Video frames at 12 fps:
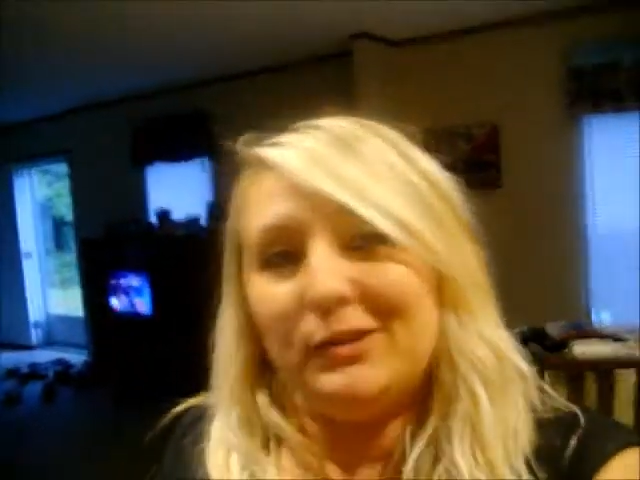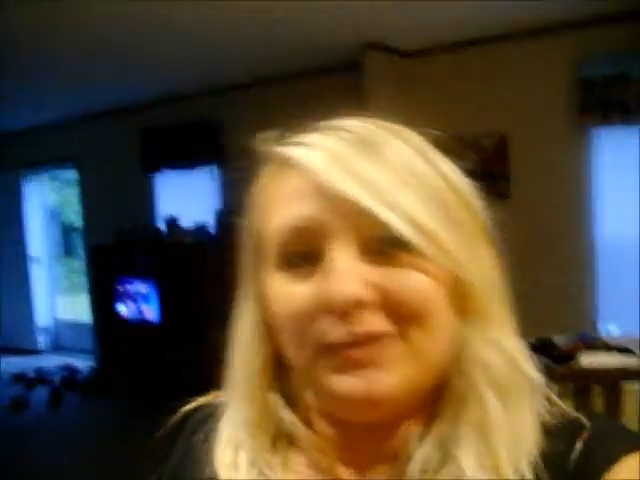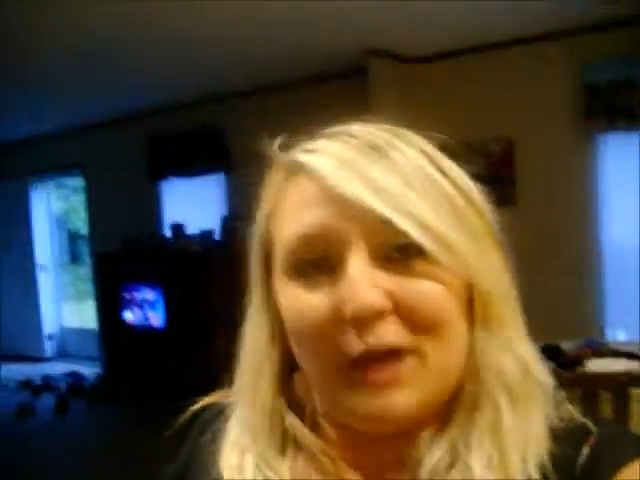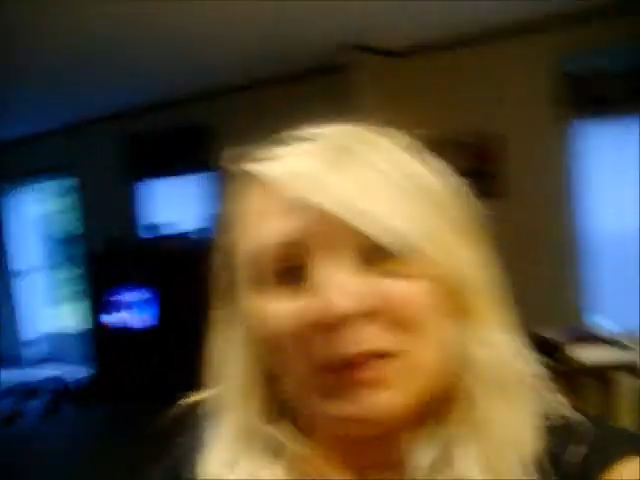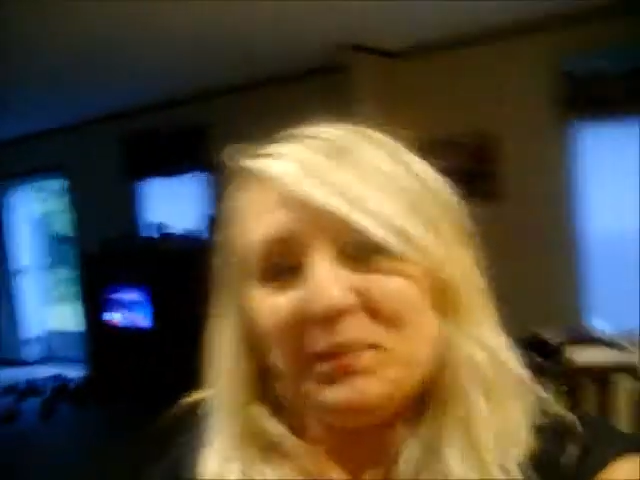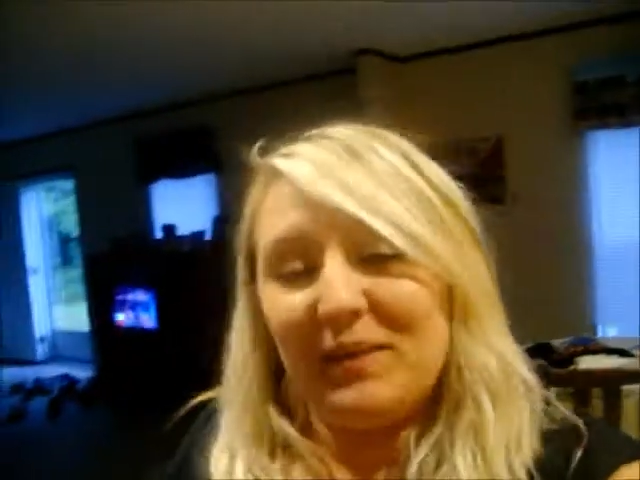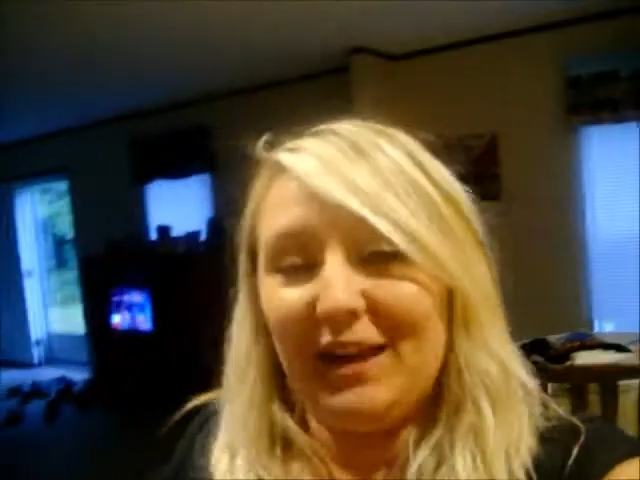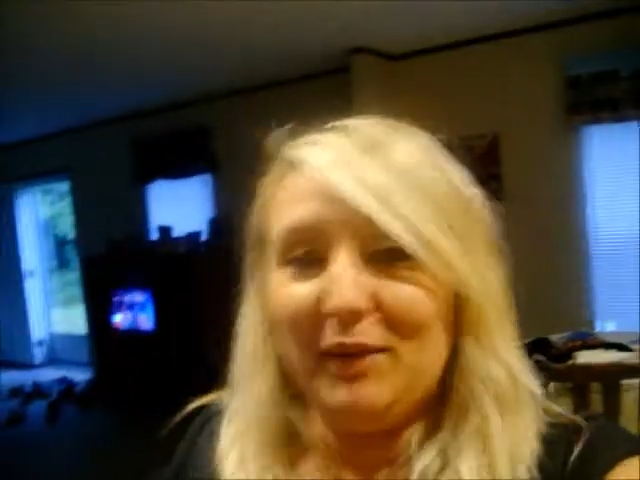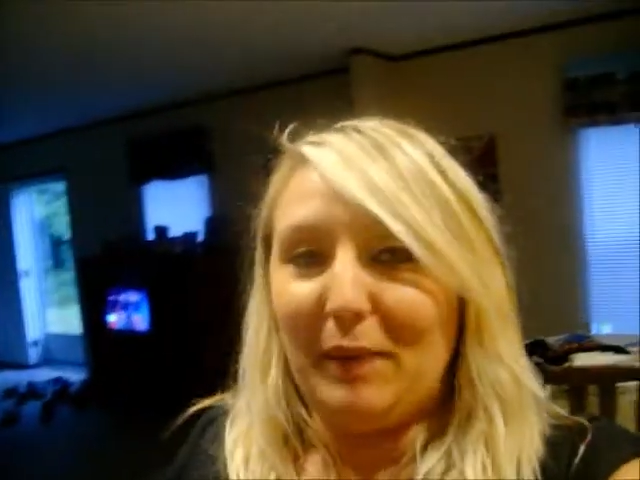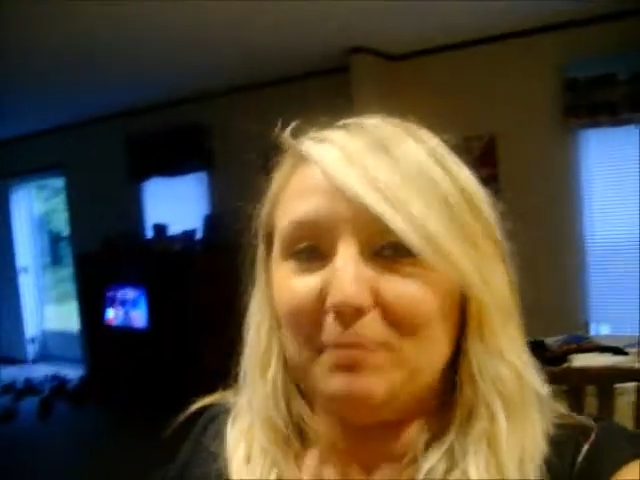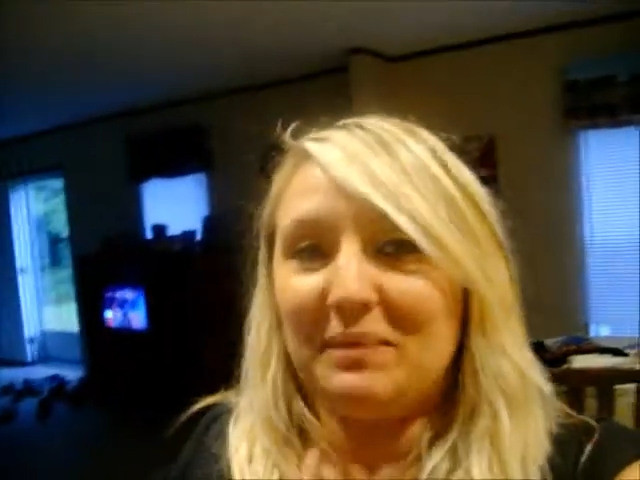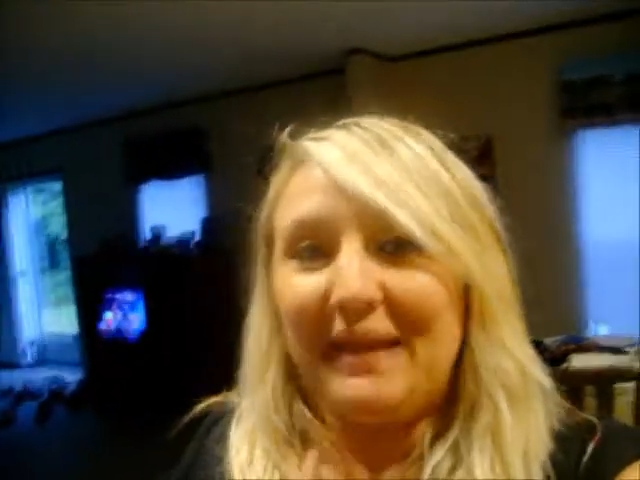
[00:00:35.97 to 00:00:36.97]
So
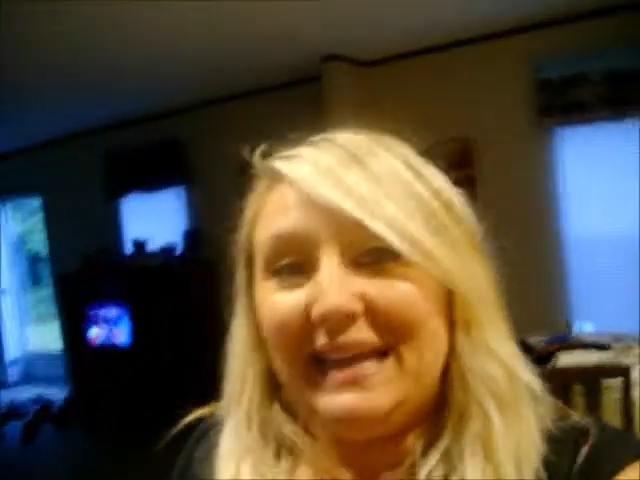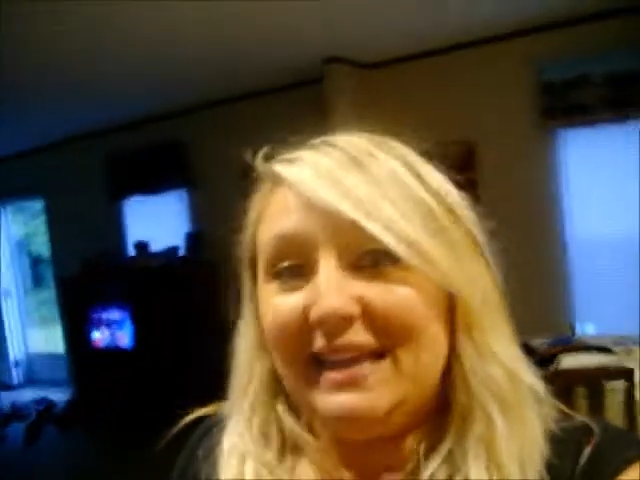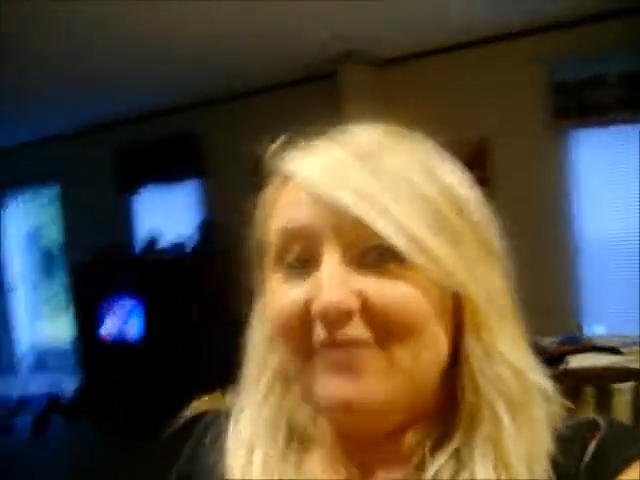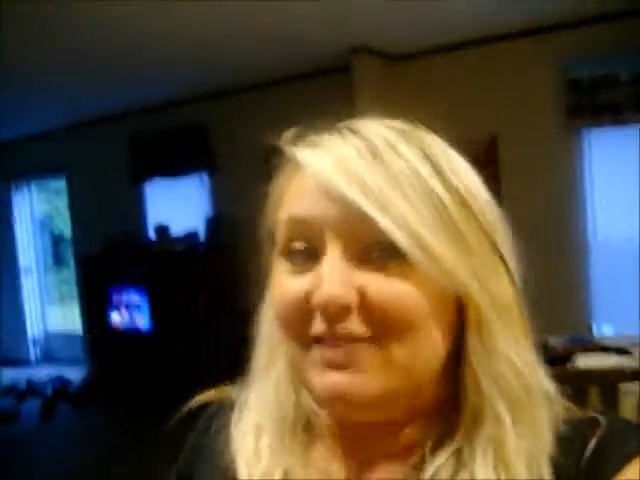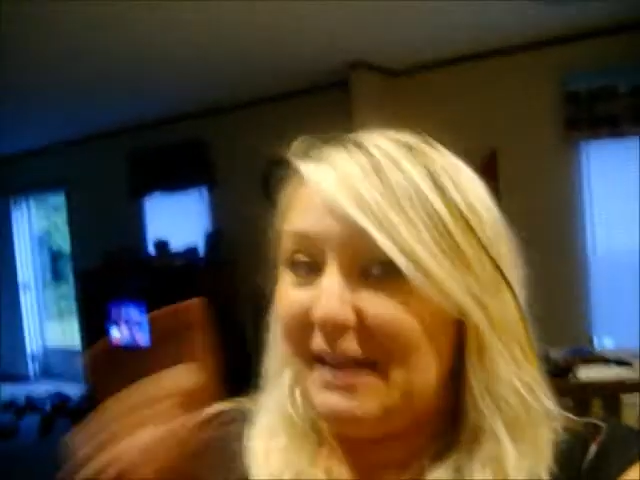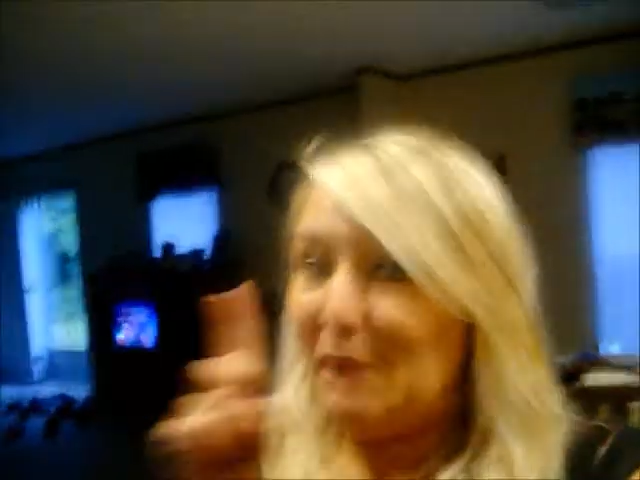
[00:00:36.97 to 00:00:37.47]
anyway, step